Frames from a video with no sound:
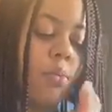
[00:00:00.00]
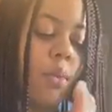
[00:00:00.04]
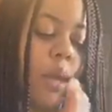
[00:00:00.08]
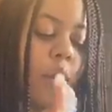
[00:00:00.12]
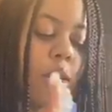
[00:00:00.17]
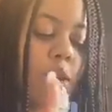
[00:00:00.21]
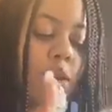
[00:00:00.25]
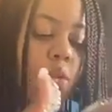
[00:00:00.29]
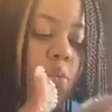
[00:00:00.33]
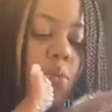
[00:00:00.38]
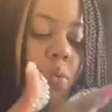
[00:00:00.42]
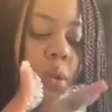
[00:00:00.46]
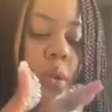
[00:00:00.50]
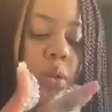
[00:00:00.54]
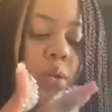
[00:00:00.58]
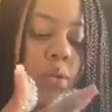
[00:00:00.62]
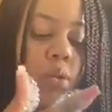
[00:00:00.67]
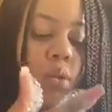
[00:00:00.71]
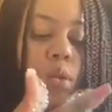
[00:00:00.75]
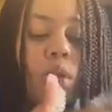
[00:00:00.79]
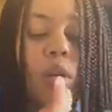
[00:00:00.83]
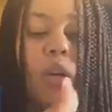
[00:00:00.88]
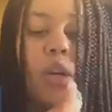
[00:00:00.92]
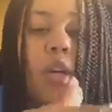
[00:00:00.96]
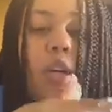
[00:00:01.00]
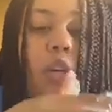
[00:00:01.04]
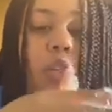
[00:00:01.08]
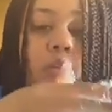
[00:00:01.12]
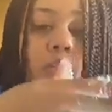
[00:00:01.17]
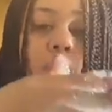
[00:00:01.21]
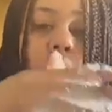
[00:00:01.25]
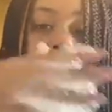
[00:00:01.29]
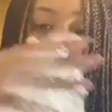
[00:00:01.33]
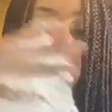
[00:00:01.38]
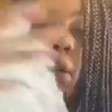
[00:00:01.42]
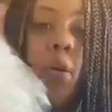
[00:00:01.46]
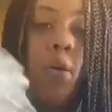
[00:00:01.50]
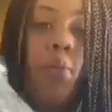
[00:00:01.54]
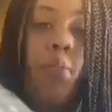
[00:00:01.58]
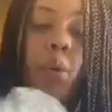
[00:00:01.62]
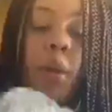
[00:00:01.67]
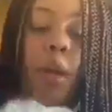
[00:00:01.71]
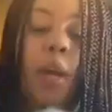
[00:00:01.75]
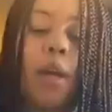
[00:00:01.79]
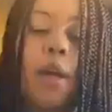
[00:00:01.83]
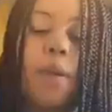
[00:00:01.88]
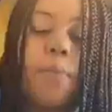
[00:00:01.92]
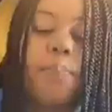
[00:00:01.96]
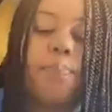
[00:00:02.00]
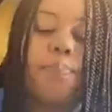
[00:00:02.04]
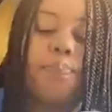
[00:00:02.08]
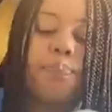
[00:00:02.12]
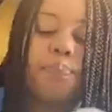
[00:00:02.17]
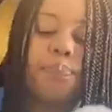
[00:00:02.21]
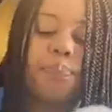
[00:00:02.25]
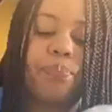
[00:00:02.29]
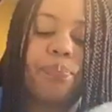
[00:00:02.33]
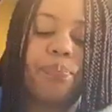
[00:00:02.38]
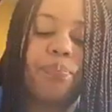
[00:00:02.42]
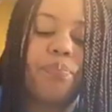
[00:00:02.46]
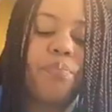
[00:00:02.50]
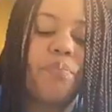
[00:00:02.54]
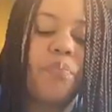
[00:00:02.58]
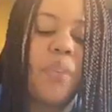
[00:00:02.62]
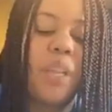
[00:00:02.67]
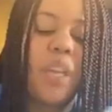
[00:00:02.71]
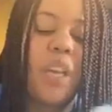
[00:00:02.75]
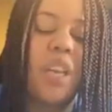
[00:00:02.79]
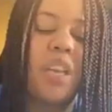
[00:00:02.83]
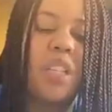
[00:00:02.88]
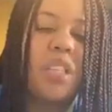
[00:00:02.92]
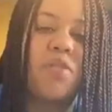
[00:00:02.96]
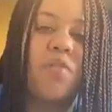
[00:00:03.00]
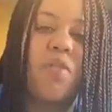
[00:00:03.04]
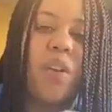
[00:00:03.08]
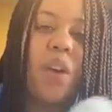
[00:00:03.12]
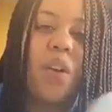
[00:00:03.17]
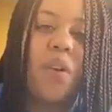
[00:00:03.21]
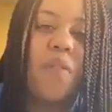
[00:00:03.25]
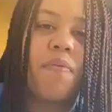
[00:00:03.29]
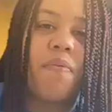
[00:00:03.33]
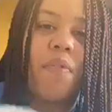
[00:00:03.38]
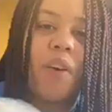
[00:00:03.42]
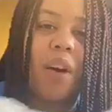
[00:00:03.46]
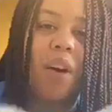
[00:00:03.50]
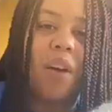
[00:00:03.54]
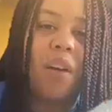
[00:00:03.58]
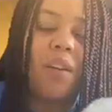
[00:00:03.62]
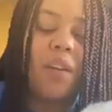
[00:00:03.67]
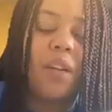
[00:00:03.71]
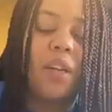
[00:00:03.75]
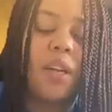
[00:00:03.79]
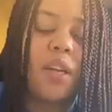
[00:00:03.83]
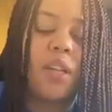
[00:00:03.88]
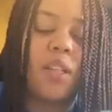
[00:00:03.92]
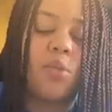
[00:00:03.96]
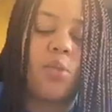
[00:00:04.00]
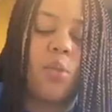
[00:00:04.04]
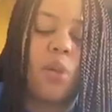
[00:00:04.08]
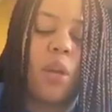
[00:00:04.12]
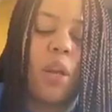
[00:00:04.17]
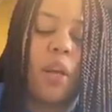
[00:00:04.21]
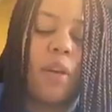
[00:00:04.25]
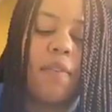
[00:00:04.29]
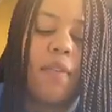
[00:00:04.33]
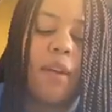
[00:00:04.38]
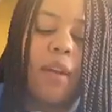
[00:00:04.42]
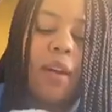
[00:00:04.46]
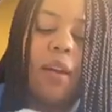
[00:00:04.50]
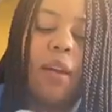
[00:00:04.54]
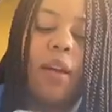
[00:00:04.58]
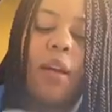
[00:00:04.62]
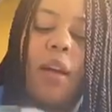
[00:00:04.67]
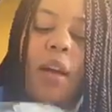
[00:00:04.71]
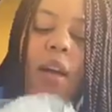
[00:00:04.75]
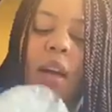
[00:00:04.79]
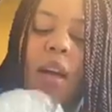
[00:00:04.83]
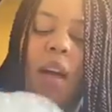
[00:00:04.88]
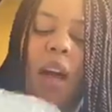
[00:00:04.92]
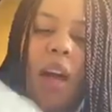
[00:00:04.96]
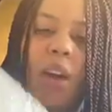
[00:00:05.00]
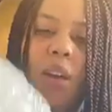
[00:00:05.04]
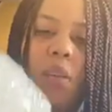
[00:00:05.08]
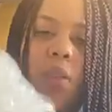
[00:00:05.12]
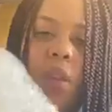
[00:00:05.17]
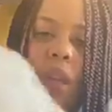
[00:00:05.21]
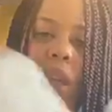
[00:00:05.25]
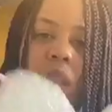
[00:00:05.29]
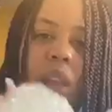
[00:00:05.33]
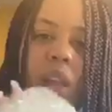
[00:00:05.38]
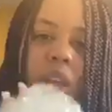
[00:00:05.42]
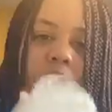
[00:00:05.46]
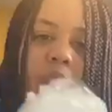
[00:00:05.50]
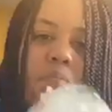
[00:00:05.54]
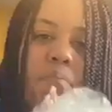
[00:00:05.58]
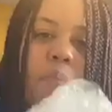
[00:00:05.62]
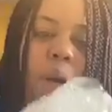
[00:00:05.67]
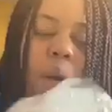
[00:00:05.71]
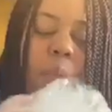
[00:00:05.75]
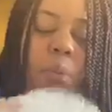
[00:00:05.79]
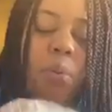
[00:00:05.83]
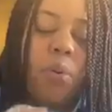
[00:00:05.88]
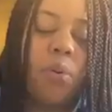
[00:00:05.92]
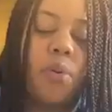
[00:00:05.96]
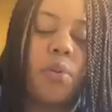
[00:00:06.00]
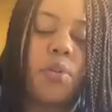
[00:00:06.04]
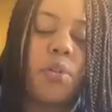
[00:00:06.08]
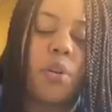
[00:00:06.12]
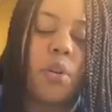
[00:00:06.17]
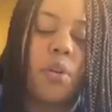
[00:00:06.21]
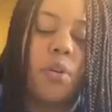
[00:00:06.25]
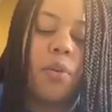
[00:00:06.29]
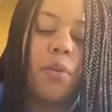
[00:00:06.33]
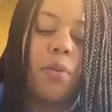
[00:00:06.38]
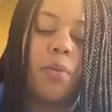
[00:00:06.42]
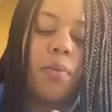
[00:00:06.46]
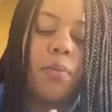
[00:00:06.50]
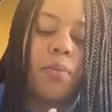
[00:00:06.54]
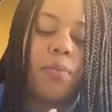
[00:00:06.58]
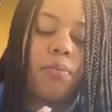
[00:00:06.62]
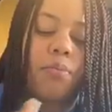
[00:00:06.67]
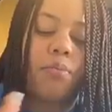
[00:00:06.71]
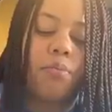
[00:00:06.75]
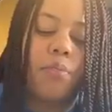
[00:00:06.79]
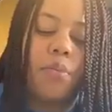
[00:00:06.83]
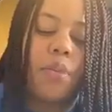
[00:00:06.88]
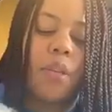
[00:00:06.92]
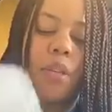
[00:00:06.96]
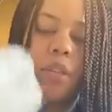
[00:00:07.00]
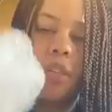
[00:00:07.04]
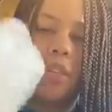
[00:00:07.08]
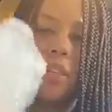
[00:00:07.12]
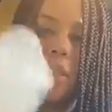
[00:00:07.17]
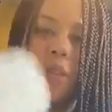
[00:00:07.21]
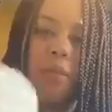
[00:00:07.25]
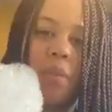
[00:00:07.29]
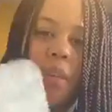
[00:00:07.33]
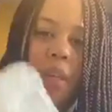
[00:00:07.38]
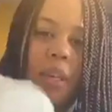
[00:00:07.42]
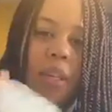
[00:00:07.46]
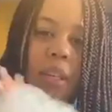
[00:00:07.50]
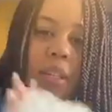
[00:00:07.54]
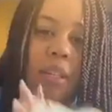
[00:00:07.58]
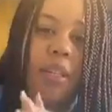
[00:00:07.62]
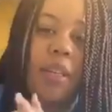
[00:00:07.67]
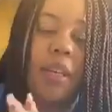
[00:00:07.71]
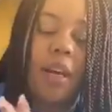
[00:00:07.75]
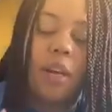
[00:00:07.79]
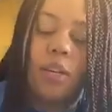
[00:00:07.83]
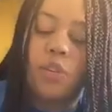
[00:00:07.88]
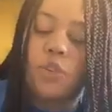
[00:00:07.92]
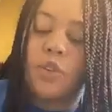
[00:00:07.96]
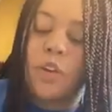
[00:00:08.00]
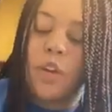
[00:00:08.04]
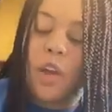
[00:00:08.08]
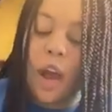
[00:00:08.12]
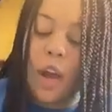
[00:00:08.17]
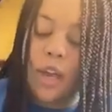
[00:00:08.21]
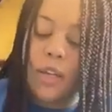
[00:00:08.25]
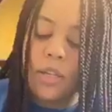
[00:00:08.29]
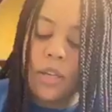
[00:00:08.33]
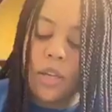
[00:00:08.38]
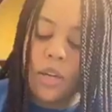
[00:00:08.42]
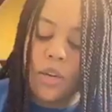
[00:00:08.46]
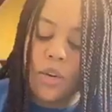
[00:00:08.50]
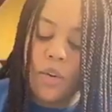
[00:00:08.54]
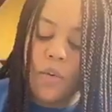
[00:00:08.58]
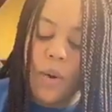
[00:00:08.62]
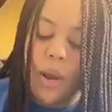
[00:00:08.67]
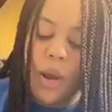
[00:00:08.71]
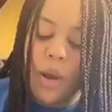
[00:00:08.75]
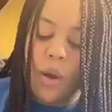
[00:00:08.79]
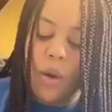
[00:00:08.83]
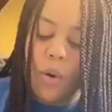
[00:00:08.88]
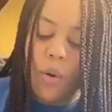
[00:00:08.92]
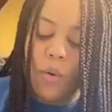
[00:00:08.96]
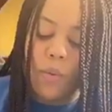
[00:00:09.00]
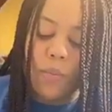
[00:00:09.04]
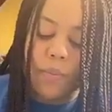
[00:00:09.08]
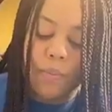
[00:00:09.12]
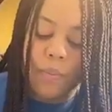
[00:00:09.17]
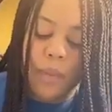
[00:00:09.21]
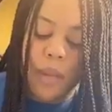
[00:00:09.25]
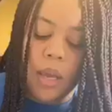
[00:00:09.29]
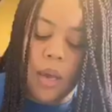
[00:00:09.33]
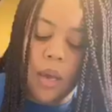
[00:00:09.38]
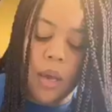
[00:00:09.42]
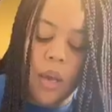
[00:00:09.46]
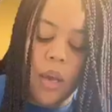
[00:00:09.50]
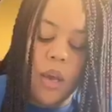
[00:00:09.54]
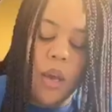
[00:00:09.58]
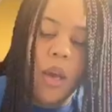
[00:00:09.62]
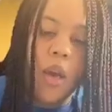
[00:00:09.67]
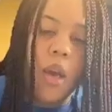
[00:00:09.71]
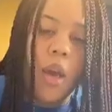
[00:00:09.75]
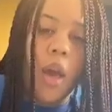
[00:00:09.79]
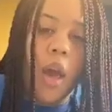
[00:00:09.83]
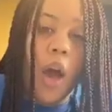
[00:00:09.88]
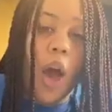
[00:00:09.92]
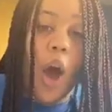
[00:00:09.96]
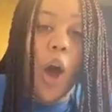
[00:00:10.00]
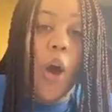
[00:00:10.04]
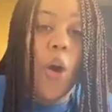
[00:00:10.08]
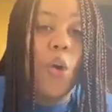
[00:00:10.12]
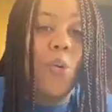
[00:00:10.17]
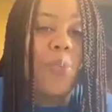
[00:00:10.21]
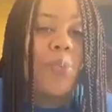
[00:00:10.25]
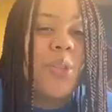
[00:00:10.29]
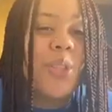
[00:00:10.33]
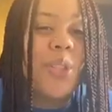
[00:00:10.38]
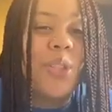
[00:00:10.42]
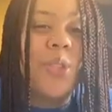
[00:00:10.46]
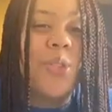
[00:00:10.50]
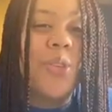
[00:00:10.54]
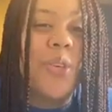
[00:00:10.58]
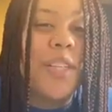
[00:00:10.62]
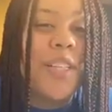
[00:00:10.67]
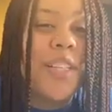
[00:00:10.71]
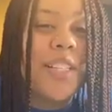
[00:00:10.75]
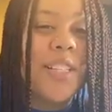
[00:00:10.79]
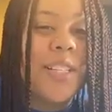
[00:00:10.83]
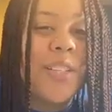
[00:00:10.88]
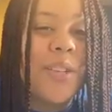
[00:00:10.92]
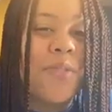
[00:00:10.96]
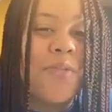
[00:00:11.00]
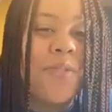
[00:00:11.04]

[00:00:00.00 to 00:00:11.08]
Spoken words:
like you want your kids want to go play. It's very fun. Kids will love it. I know they love bubbles, so this is something easy that you guys can do at home. I hope you enjoyed this little